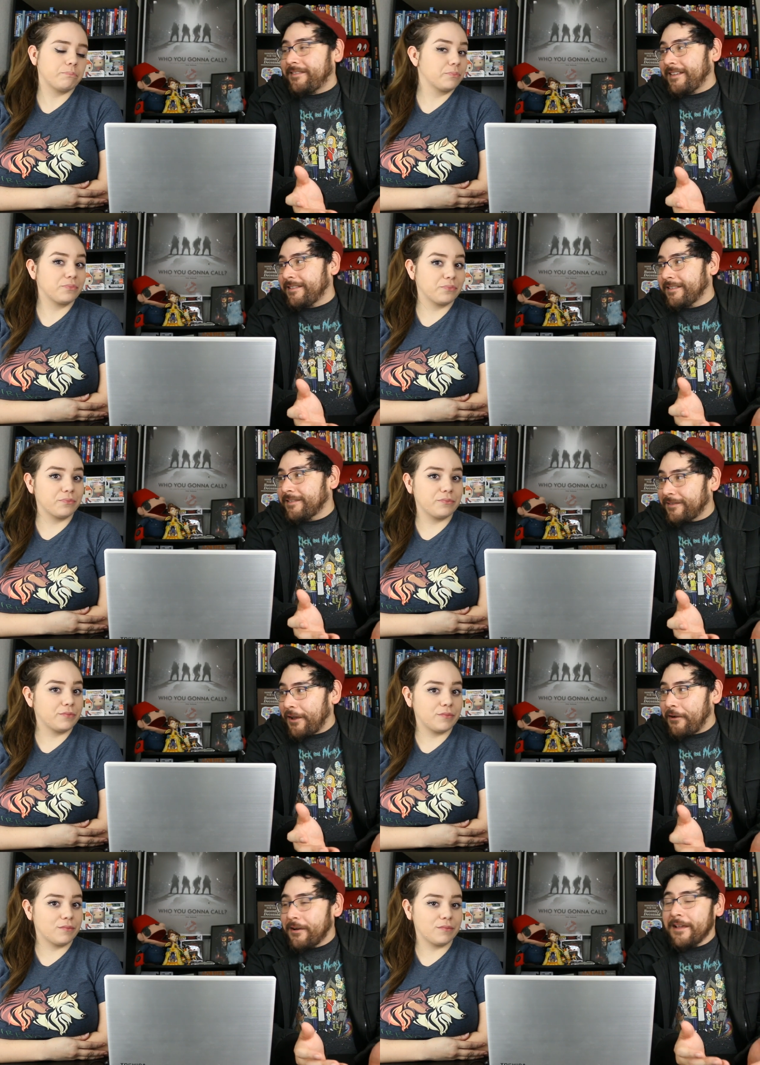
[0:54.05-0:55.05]
Speaker 1: season,
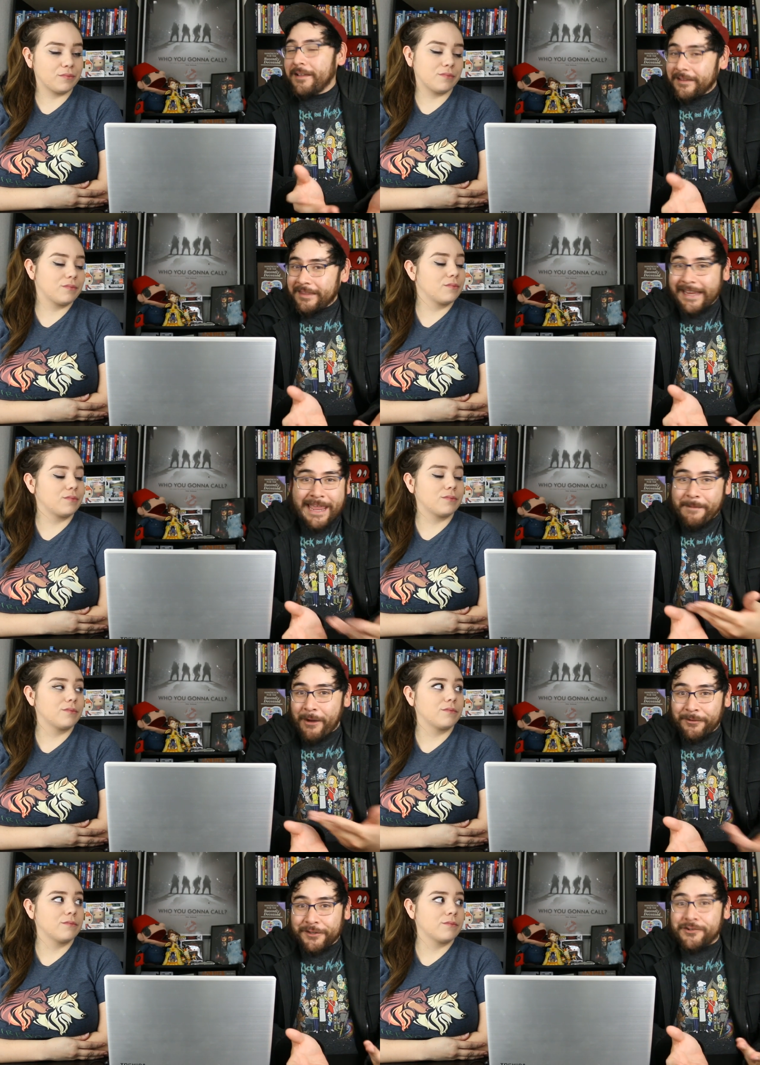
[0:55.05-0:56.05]
so they came
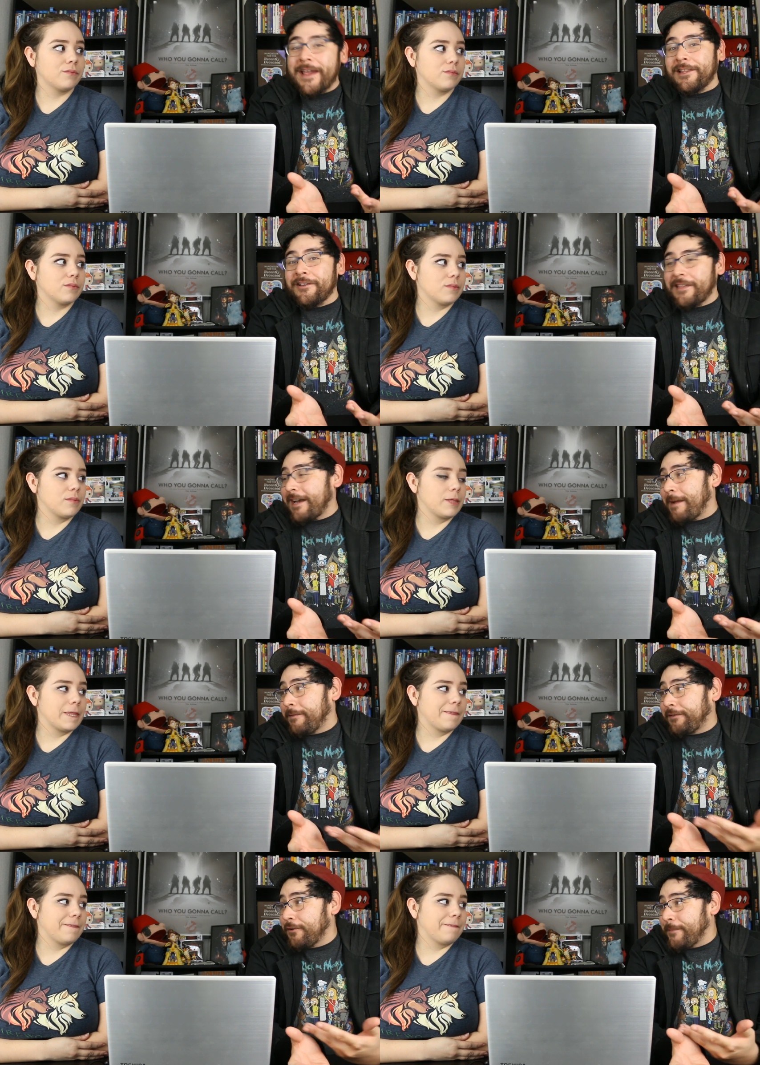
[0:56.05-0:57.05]
out with a trailer that I'm
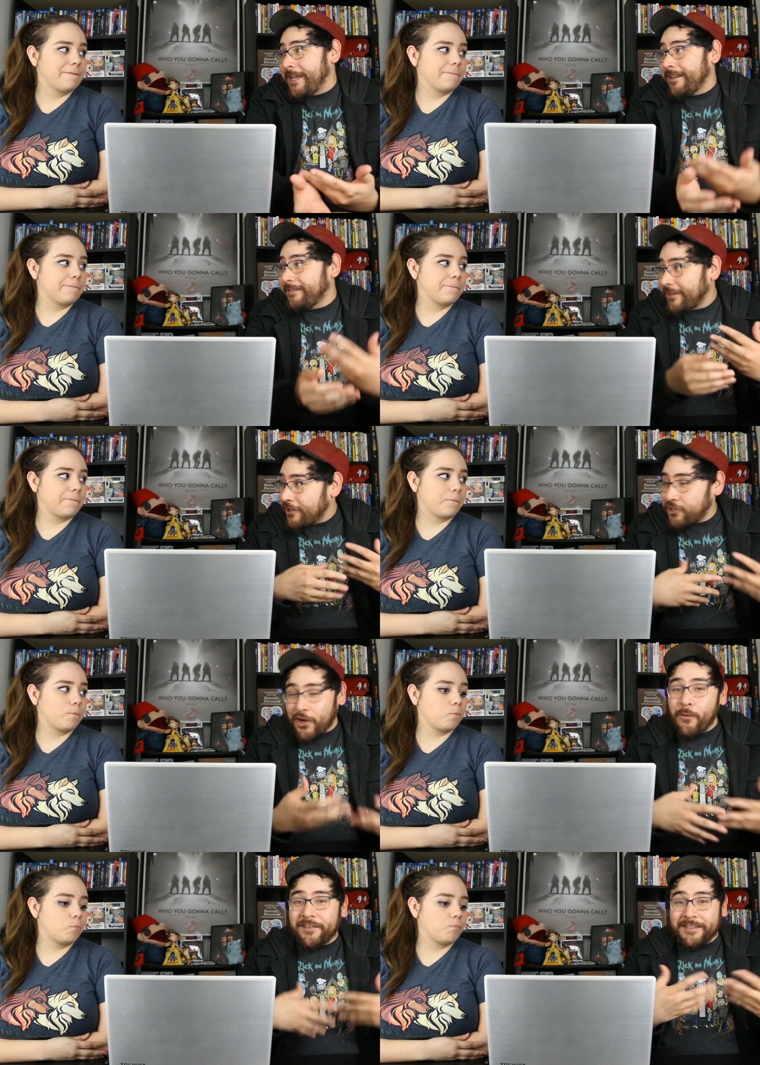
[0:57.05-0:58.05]
assuming is going to
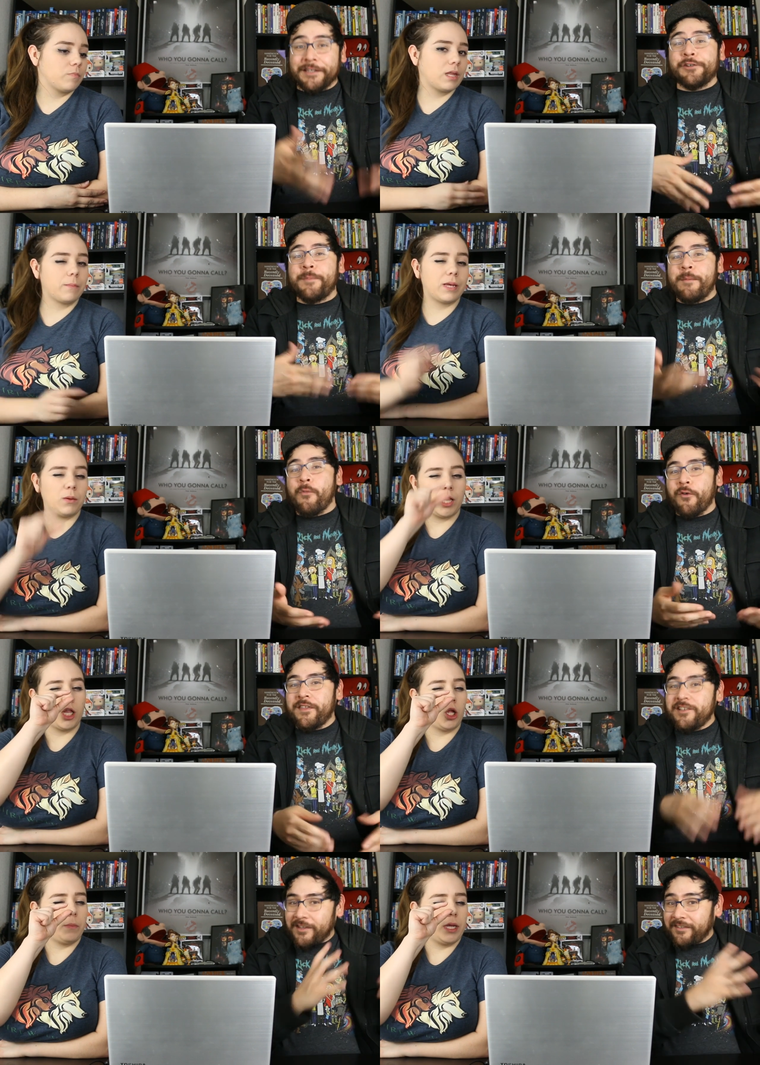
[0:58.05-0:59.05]
show us a little bit more
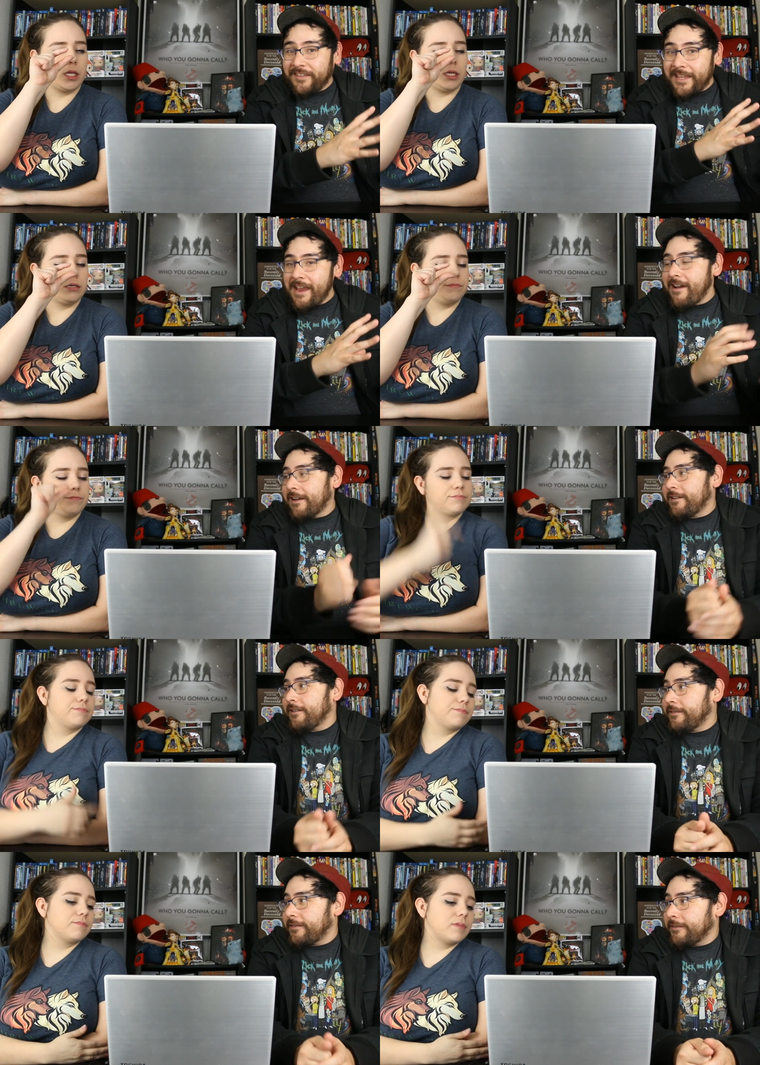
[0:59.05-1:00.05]
than just the
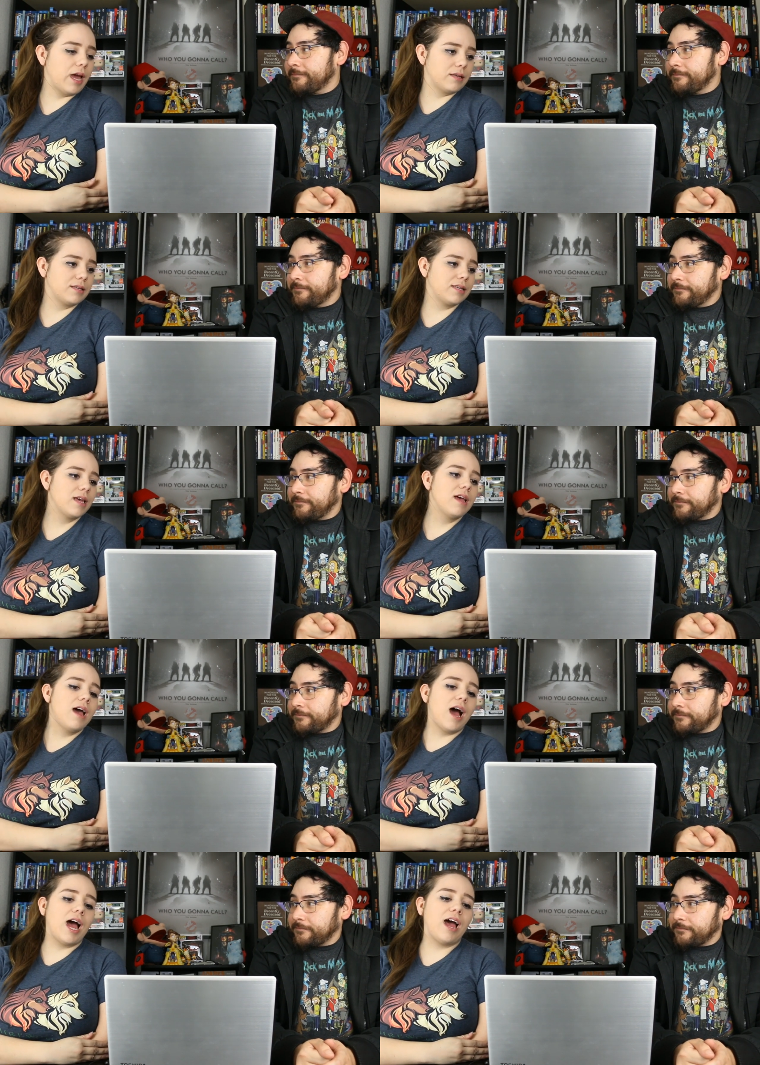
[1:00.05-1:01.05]
characters.
Speaker 2: Yes.
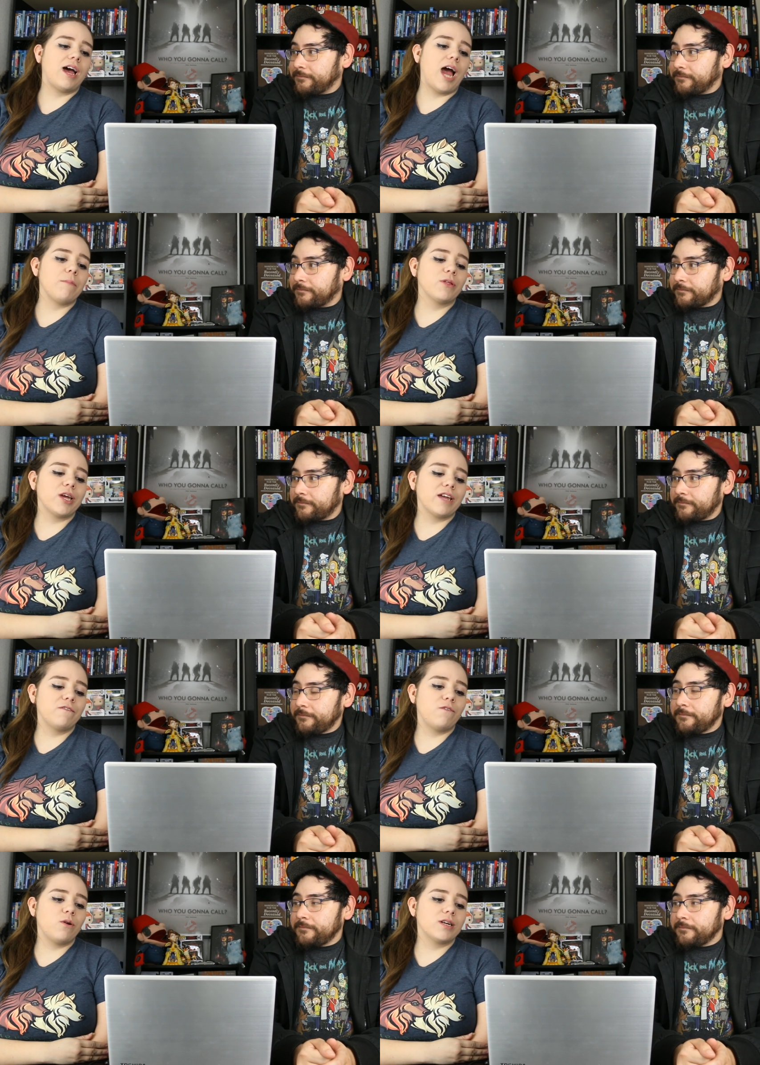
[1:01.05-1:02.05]
Uh, I'm
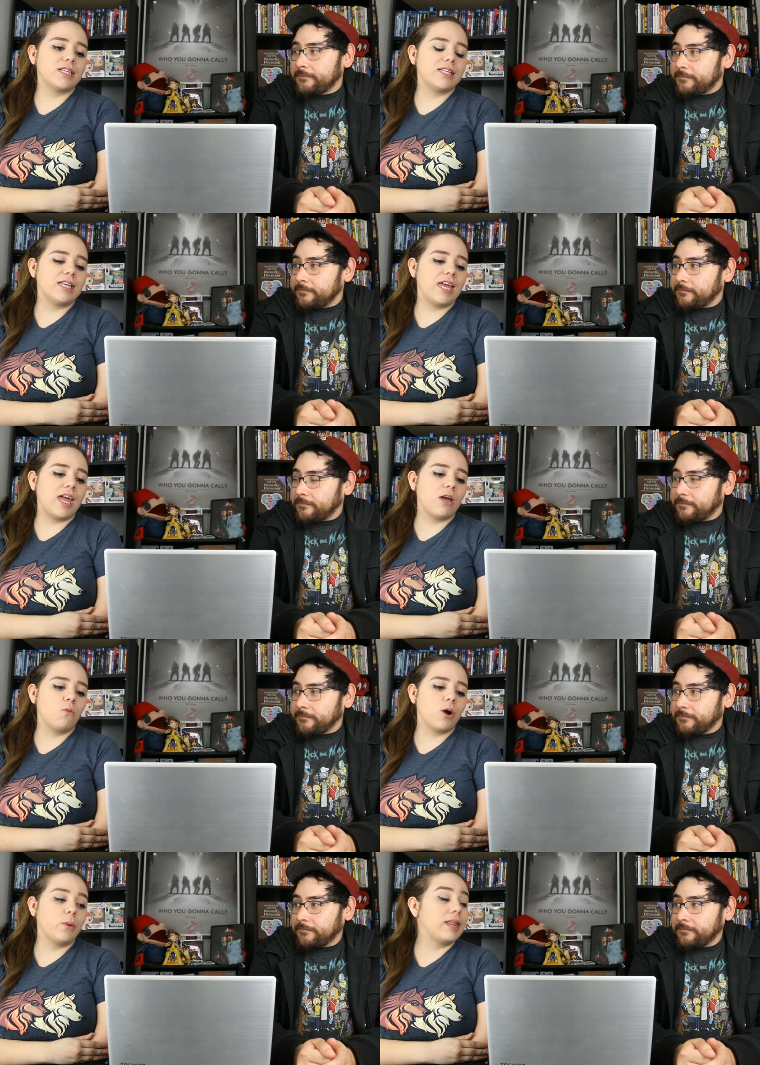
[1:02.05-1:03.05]
looking forward to seeing
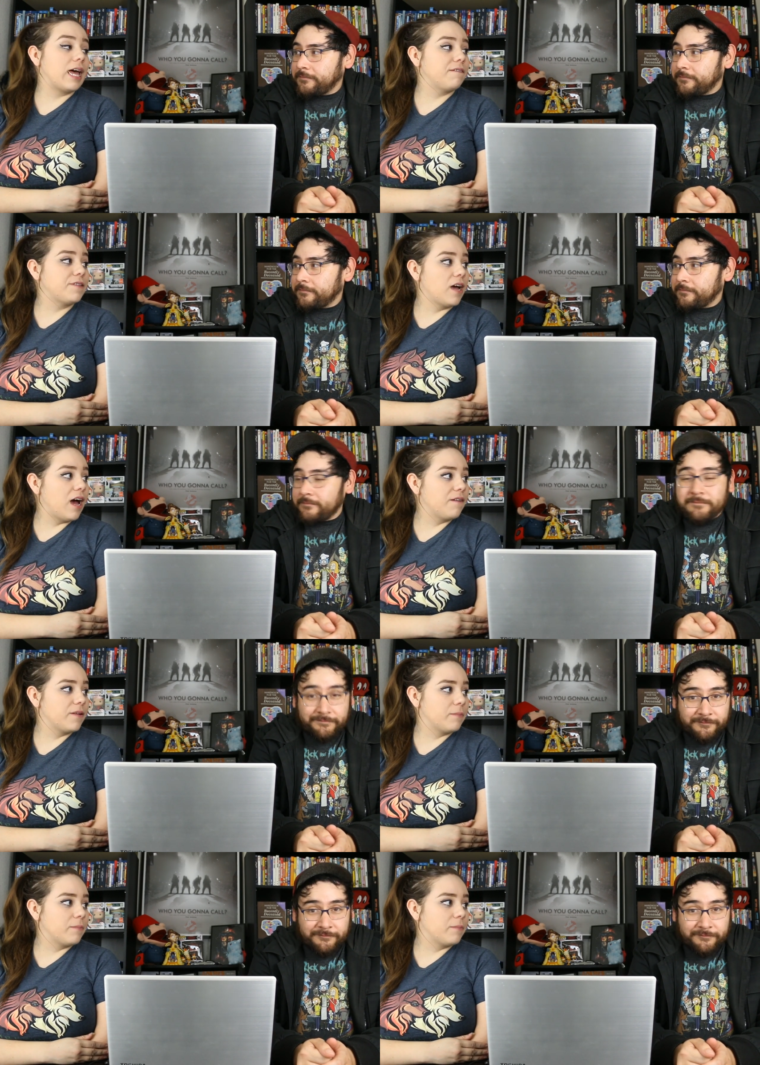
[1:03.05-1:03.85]
where we left off. I